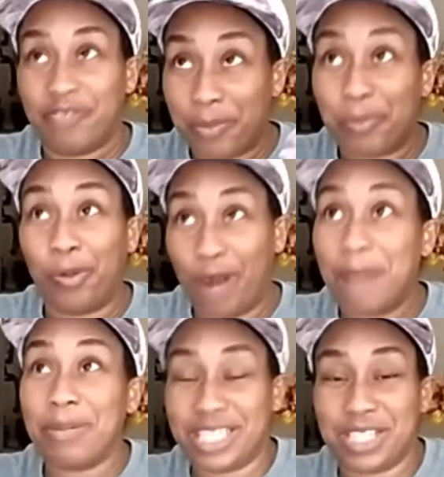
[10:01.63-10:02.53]
For
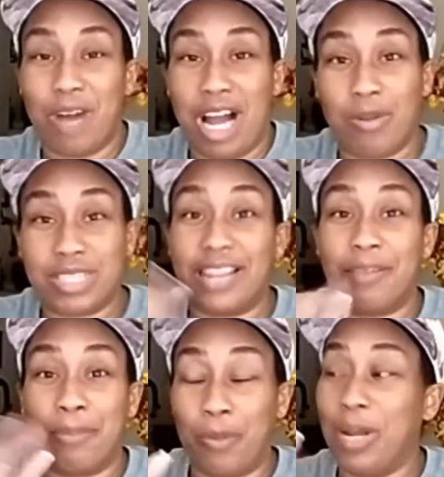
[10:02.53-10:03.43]
probably two hours. At
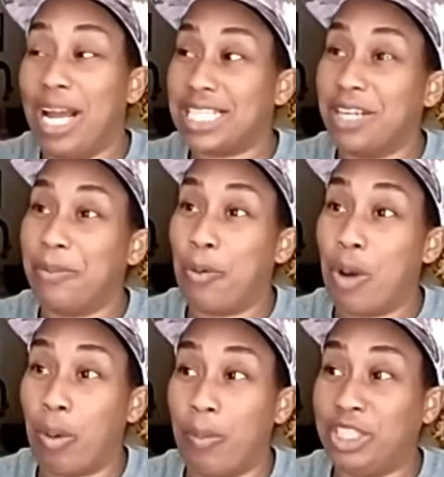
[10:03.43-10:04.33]
the, we got to the
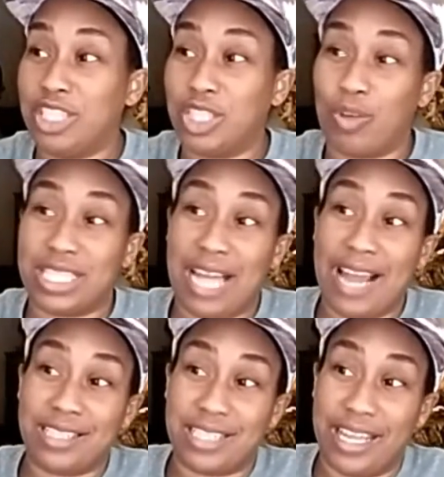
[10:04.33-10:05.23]
point where we just started
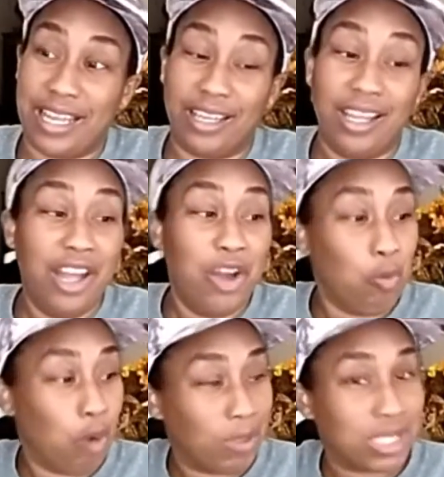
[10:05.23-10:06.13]
sightseeing
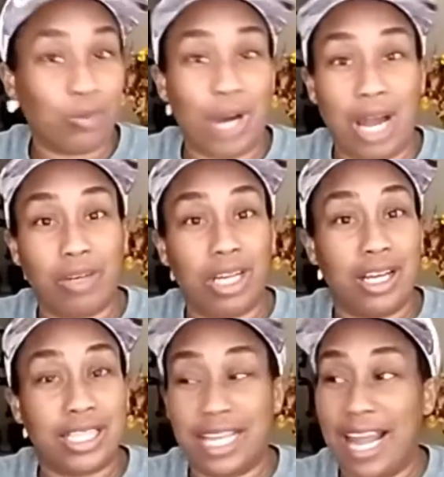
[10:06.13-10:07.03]
what was around
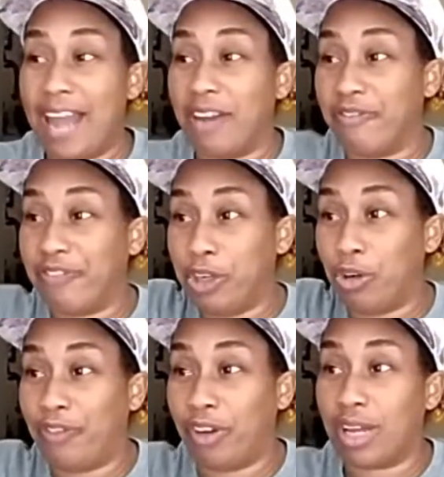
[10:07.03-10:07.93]
us. And they had a
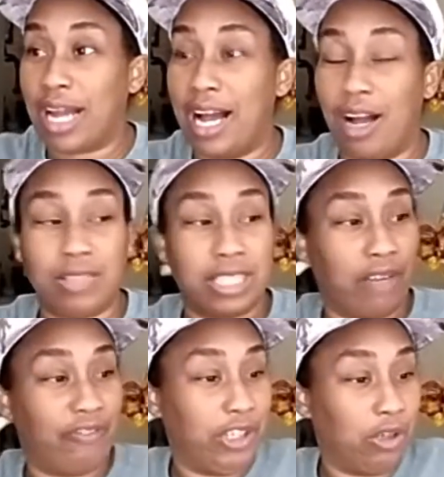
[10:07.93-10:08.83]
field full of cows
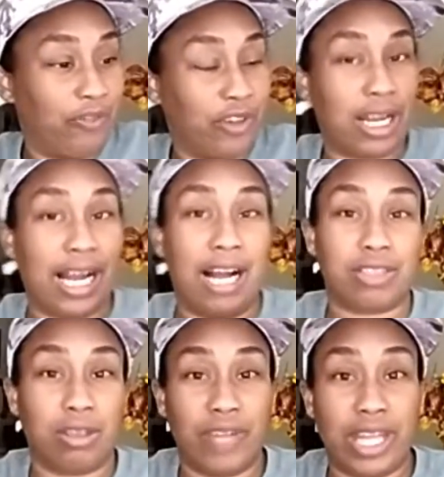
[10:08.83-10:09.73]
and a field full of
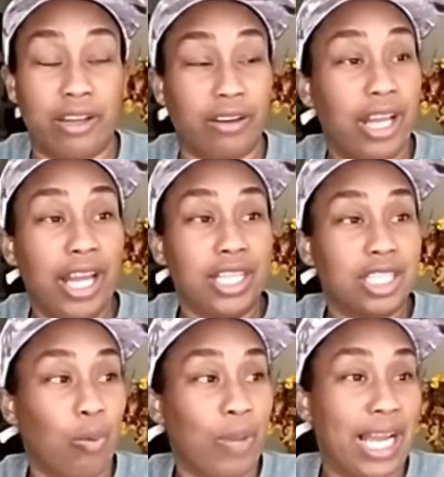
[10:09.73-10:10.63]
cows over here.
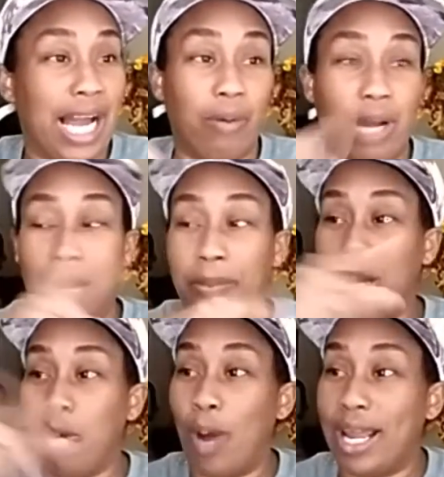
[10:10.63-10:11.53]
So we counted how
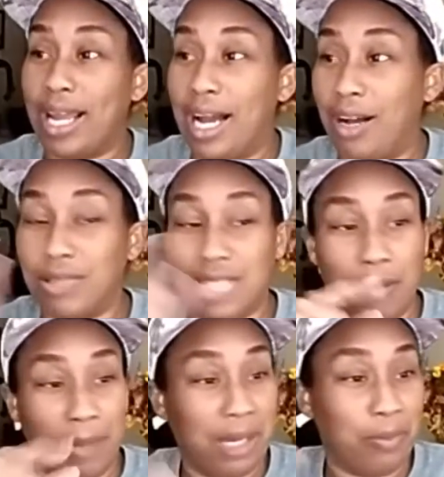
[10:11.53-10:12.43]
many white cows,
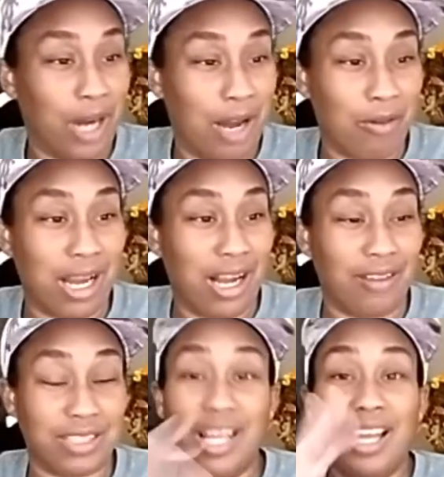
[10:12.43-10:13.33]
how many brown
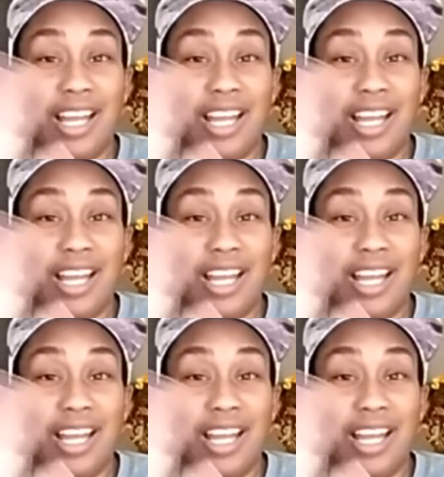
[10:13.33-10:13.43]
cows.